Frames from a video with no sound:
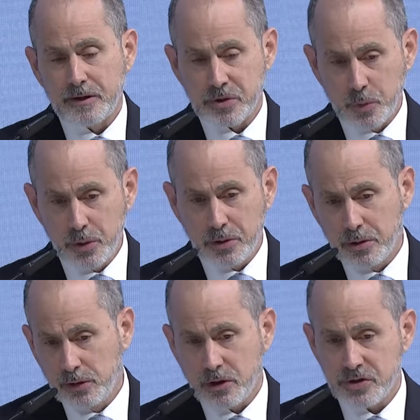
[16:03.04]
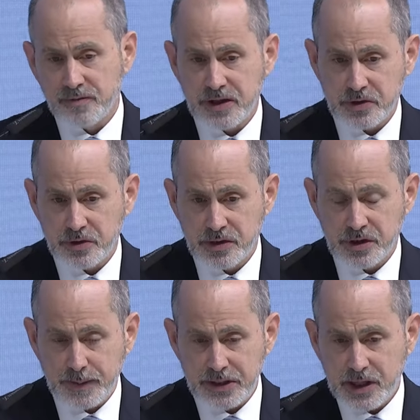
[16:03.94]
So we're large investors in
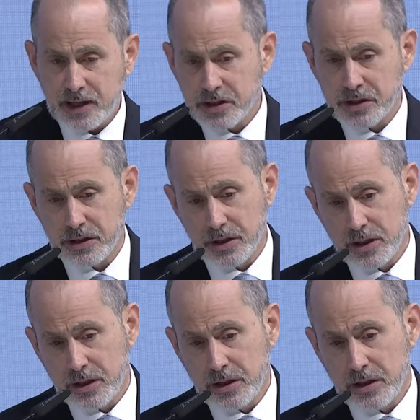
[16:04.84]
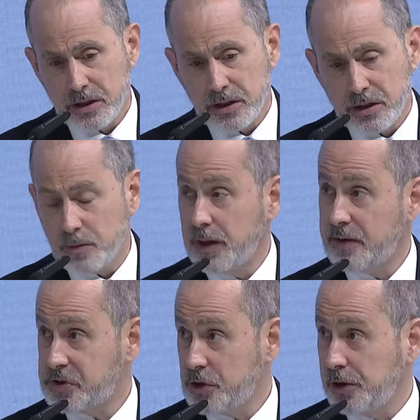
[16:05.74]
SpaceX. We
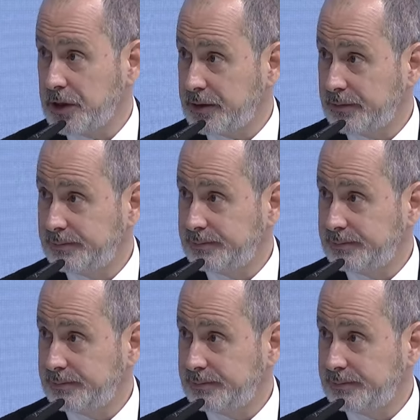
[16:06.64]
have Starlink.